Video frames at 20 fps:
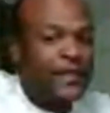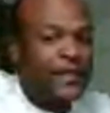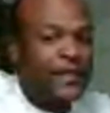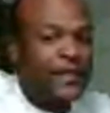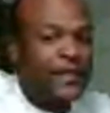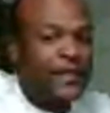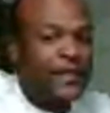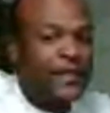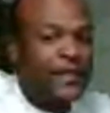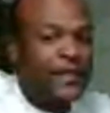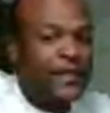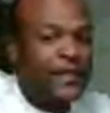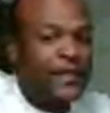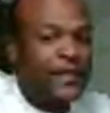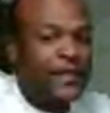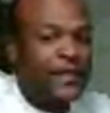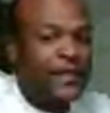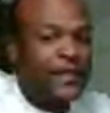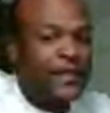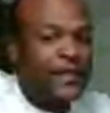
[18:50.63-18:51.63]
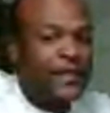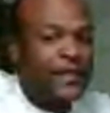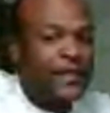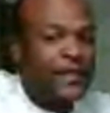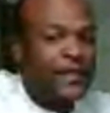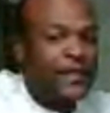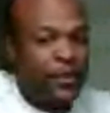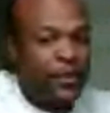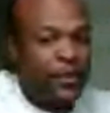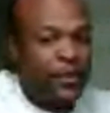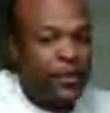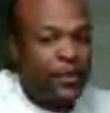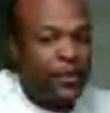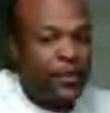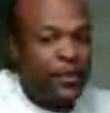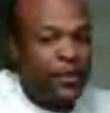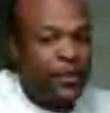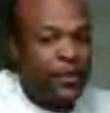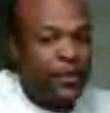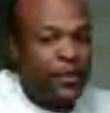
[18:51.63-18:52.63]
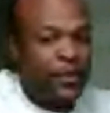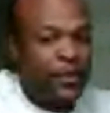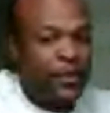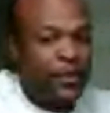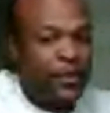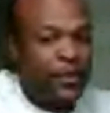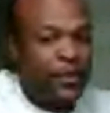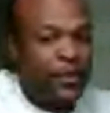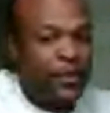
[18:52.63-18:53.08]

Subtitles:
by taking their name off and putting his name on there.